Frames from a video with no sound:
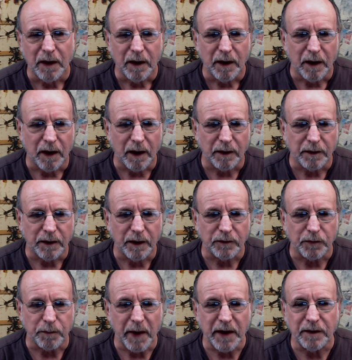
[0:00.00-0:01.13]
Uh, it's
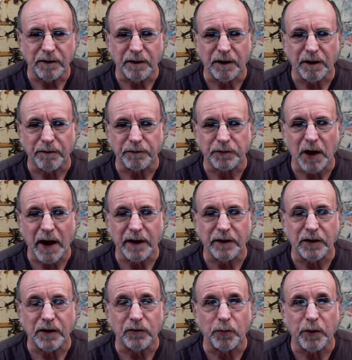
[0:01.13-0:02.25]
made uh, flying
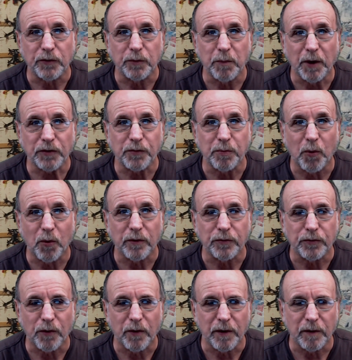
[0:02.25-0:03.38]
these wings much more
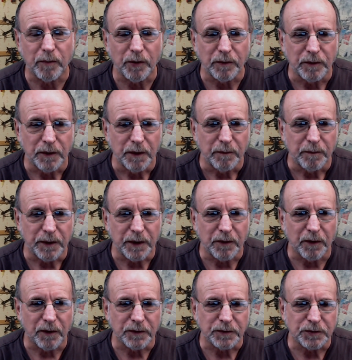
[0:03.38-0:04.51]
enjoyable
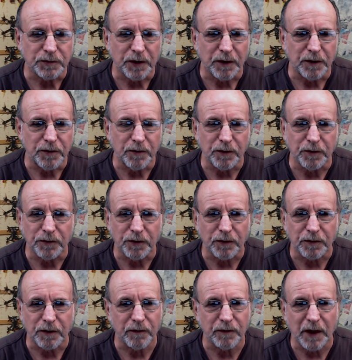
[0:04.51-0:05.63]
because uh, you can
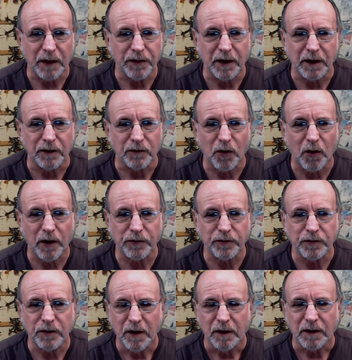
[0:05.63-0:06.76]
just give that thing a toss,
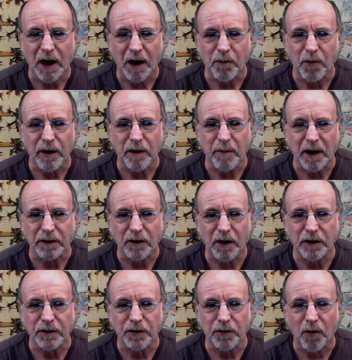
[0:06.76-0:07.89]
not worry about
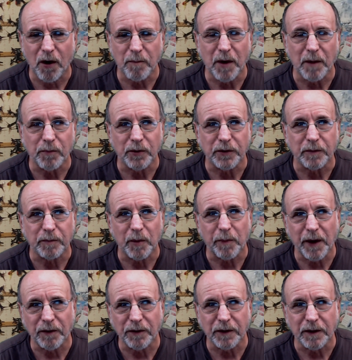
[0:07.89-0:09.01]
cutting your arm up with the
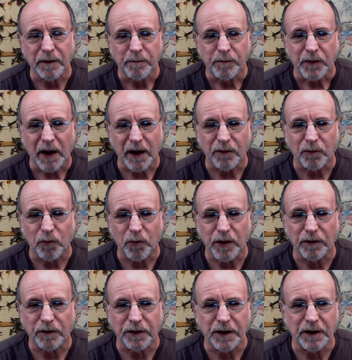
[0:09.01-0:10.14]
propeller, and
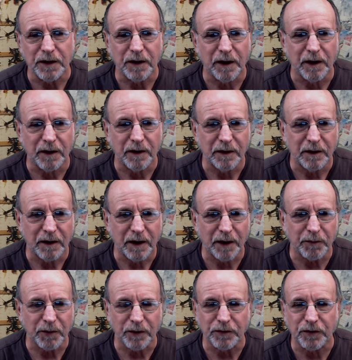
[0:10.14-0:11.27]
really, uh, and
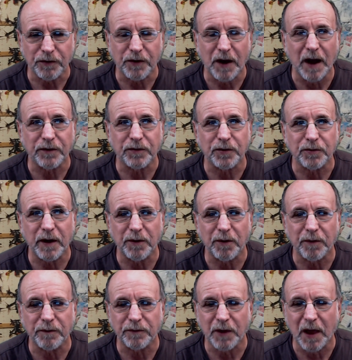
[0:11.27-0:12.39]
really just concentrate
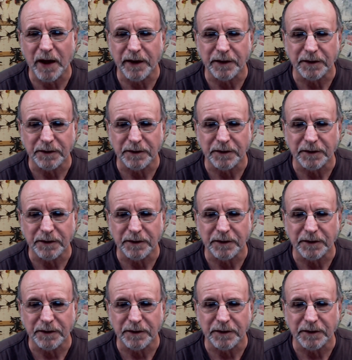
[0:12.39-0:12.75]
on flying.